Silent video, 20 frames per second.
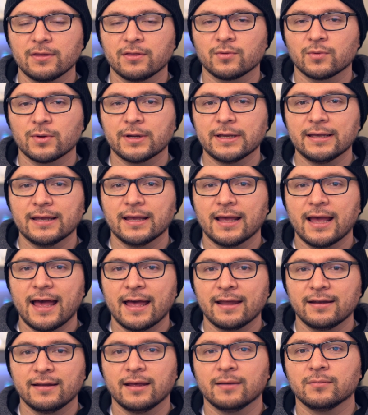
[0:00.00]
three
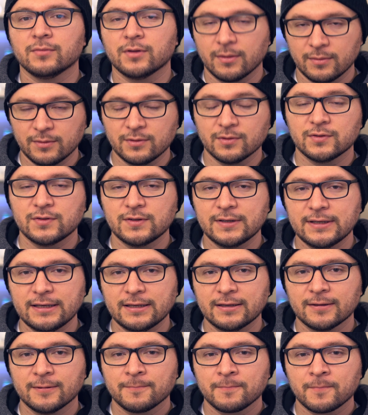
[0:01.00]
at
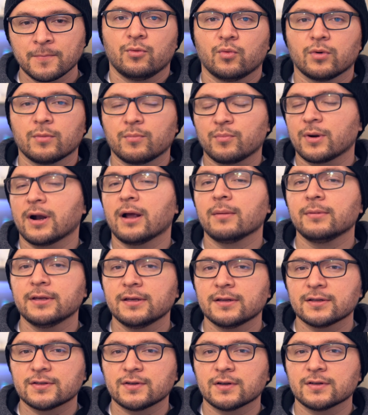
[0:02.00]
MWC, we're probably
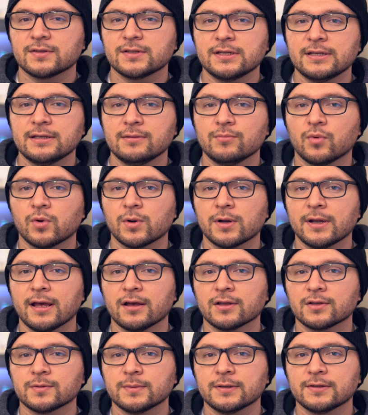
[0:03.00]
going to start seeing more
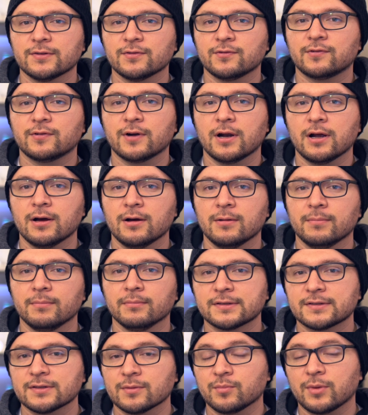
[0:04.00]
announcements
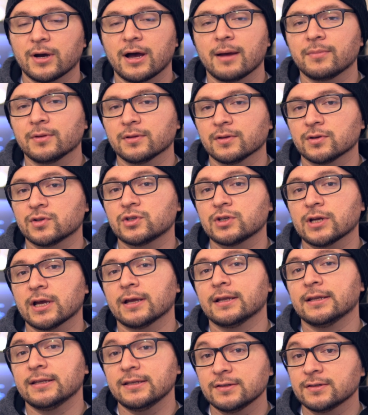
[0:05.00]
from some popular
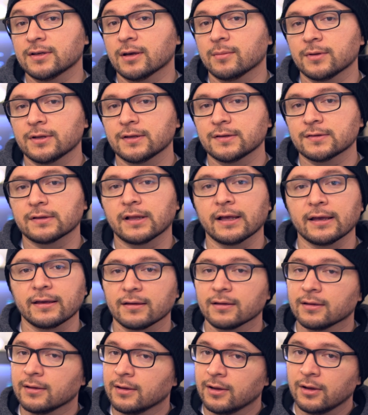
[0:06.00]
Chinese companies like
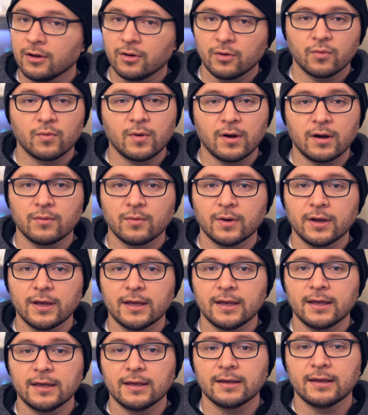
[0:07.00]

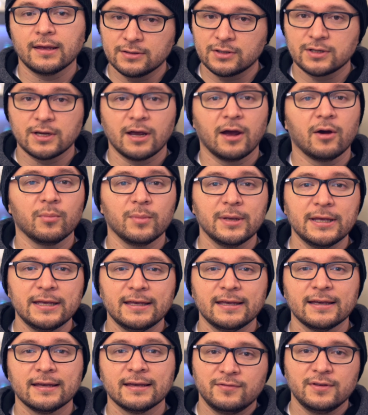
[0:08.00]
Huawei,
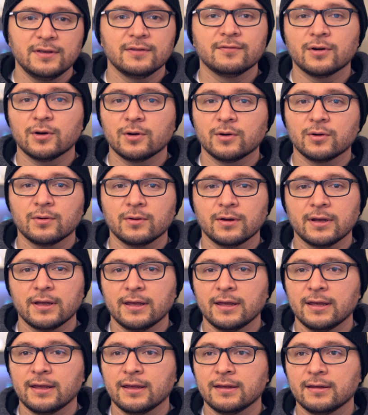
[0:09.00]
Xiaomi, Vivo,
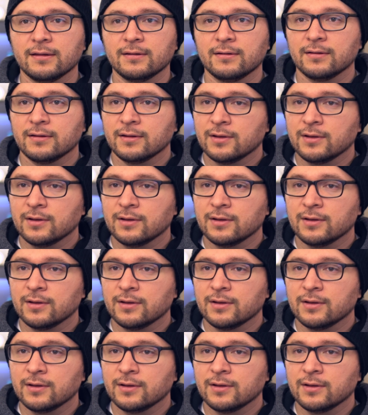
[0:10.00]
and